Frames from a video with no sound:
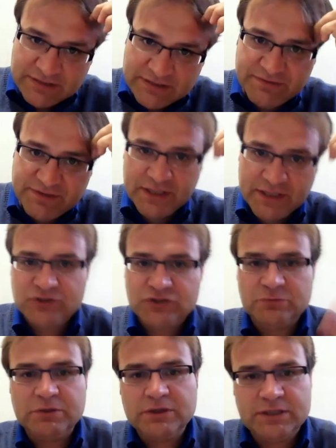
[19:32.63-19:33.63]
because of the
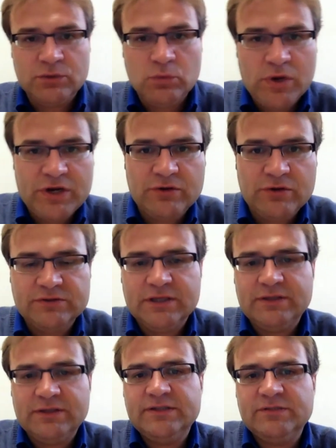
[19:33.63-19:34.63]
eligibility
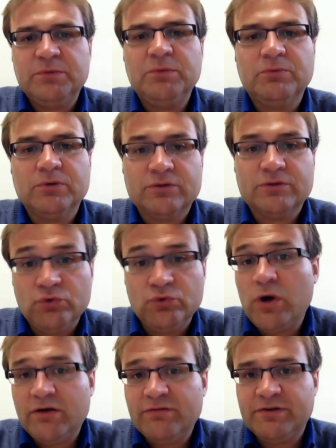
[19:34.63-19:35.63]
windows on these, people
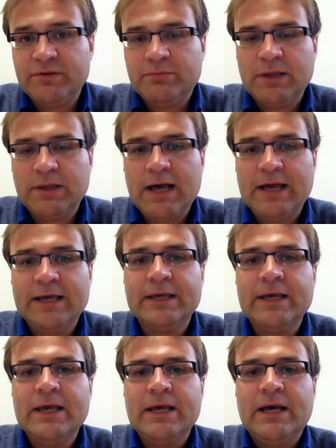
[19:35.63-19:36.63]
do often
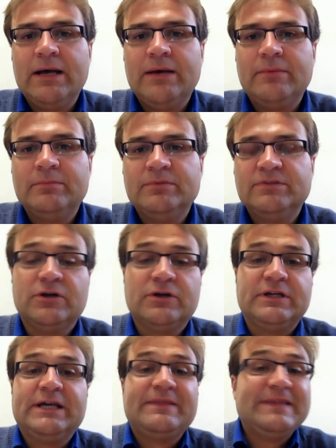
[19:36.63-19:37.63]
apply
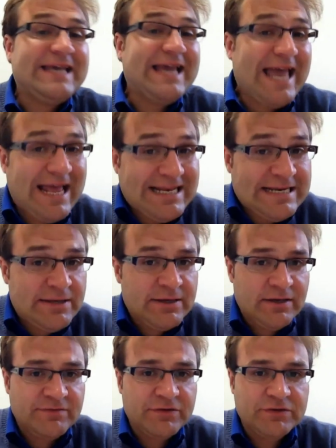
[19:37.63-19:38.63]
starting at the
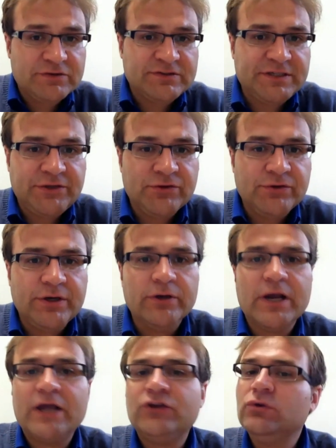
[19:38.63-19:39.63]
end of their senior
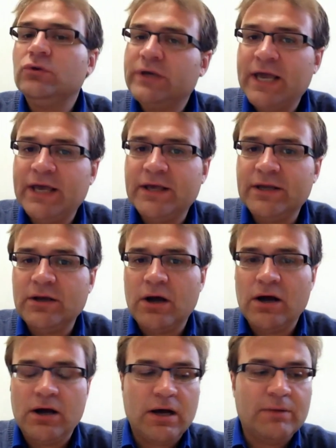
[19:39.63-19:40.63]
year, and you
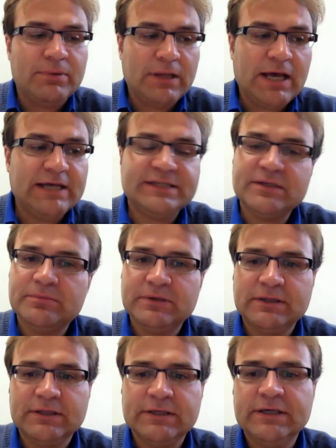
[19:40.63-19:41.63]
can apply
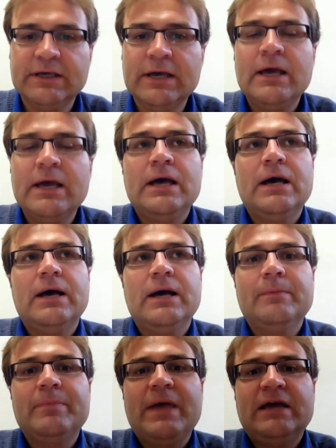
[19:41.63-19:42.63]
typically
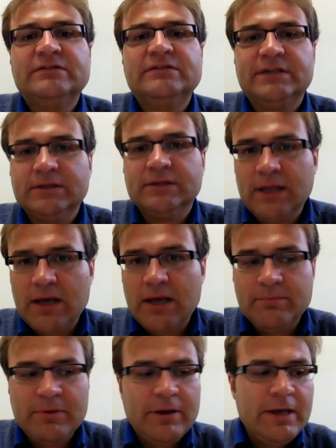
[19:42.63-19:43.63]
as an
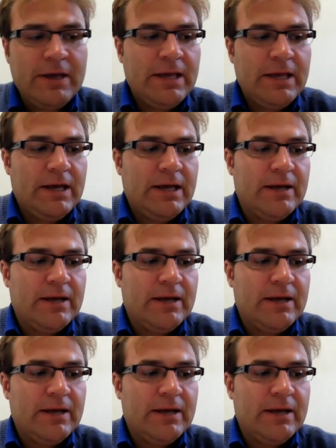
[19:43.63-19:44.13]
alum.